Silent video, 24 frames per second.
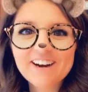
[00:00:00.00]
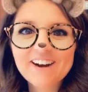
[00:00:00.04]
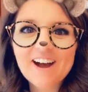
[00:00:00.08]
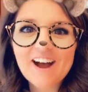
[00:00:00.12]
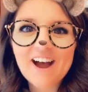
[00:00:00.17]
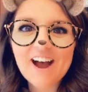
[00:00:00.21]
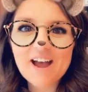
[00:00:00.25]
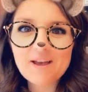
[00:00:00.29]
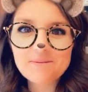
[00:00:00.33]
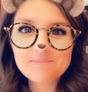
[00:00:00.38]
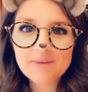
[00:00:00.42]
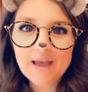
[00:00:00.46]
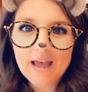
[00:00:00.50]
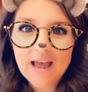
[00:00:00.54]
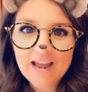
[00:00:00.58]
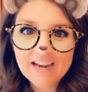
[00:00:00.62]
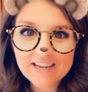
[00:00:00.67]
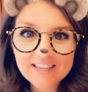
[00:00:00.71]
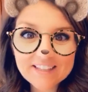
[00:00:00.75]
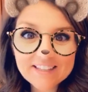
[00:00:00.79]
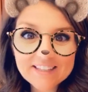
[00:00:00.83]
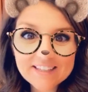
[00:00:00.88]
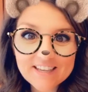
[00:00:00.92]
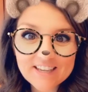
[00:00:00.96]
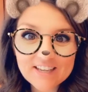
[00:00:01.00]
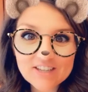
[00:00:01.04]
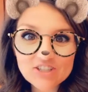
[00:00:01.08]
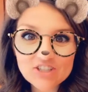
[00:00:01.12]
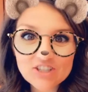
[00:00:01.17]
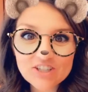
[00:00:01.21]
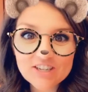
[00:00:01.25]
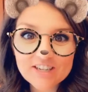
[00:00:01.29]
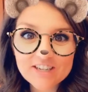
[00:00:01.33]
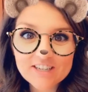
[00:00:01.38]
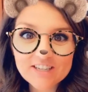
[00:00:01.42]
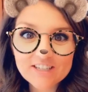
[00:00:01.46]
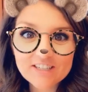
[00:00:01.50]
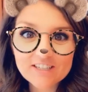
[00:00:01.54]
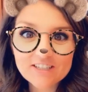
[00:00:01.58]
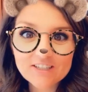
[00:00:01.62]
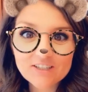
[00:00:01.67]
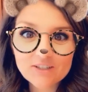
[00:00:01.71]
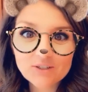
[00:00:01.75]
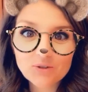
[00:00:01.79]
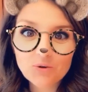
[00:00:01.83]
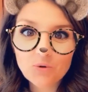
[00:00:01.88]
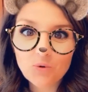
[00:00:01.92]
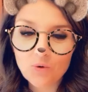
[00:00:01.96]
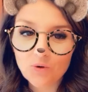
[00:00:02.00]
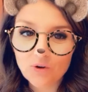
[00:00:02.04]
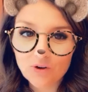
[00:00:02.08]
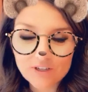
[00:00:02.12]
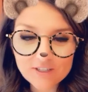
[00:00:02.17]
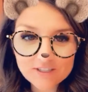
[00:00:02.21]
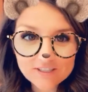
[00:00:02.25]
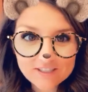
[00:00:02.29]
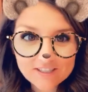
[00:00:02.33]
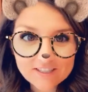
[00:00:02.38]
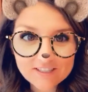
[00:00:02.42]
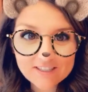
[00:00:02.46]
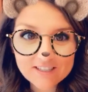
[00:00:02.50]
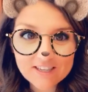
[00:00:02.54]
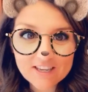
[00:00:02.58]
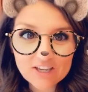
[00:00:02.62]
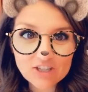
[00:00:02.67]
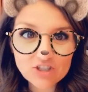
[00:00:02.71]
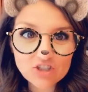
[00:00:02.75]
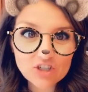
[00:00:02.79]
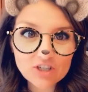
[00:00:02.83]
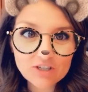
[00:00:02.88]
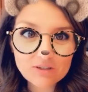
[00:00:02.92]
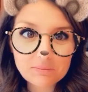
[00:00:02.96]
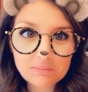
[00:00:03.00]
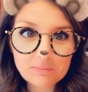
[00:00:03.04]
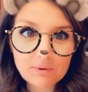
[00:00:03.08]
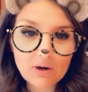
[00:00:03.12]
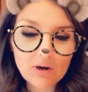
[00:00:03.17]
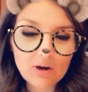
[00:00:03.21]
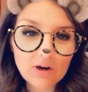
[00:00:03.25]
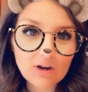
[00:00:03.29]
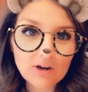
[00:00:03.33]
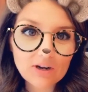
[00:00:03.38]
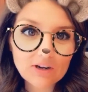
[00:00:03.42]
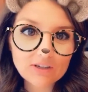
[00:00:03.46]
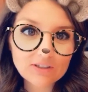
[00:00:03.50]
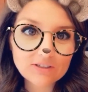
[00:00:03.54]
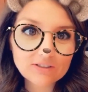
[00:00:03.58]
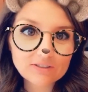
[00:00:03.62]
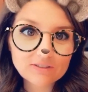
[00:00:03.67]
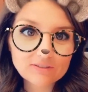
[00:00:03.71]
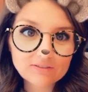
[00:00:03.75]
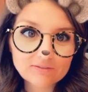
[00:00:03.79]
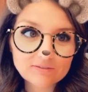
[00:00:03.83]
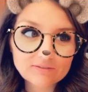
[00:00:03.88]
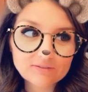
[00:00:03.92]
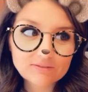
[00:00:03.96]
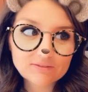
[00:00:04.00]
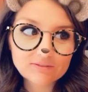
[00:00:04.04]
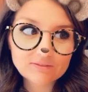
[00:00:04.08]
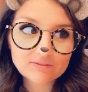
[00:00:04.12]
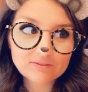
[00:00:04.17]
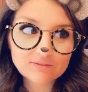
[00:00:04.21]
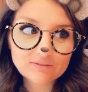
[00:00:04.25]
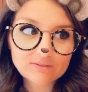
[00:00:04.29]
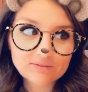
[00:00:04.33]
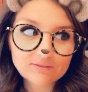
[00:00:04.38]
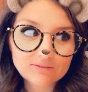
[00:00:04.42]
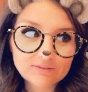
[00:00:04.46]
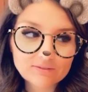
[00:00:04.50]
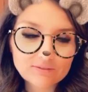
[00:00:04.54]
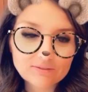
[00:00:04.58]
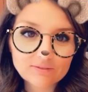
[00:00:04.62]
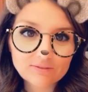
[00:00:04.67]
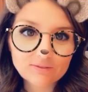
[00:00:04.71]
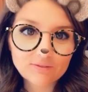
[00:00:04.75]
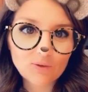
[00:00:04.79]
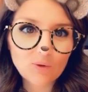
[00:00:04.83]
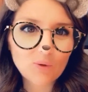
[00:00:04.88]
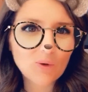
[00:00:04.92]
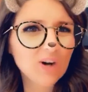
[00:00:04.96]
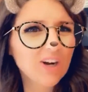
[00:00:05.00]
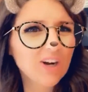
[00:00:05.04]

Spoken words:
I'm back in the kitchen, quarantine kitchen part 4.